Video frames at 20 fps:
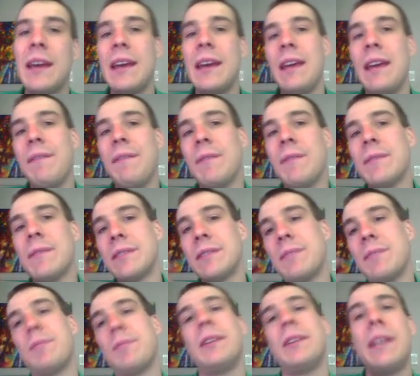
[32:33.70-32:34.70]
If it wants
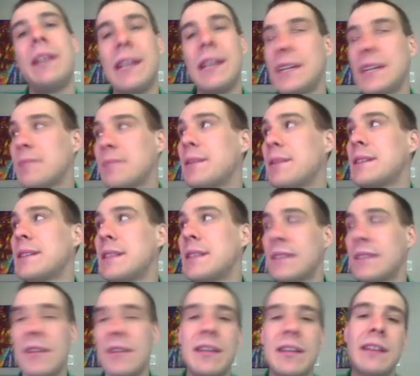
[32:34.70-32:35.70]
to pull in an H+,
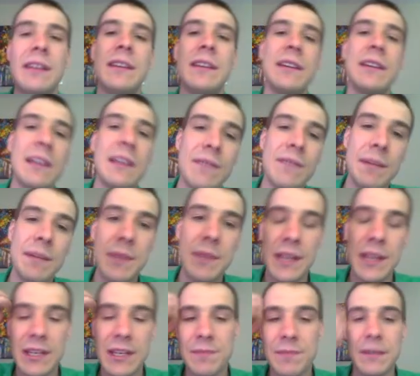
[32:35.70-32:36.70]
it's not likely to give up
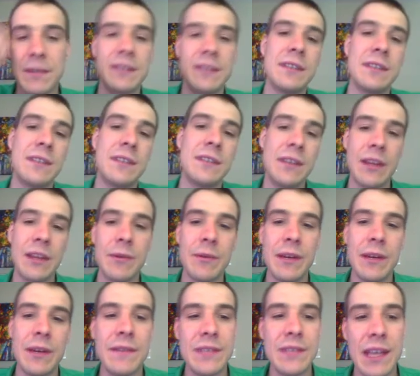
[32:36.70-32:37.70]
an H+, is another
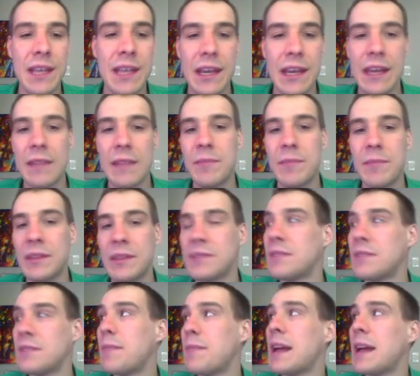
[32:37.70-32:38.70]
way of saying it. But
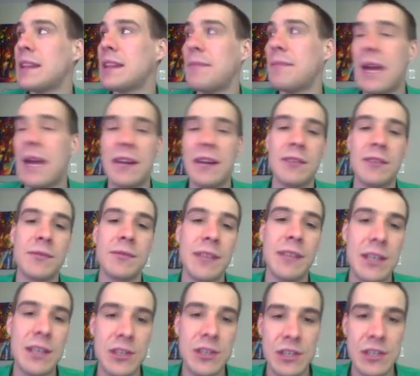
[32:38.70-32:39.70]
there's a mathematical
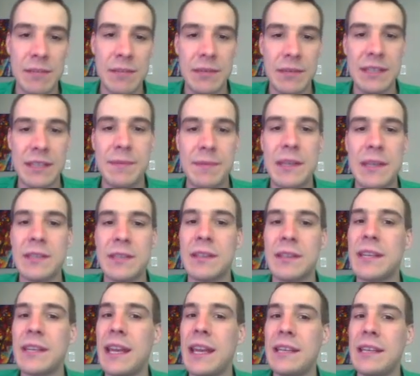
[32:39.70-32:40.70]
relationship, and it's based
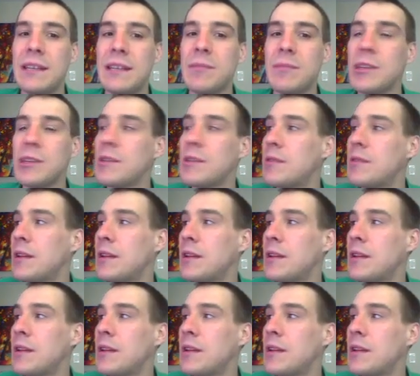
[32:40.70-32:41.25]
on Kw.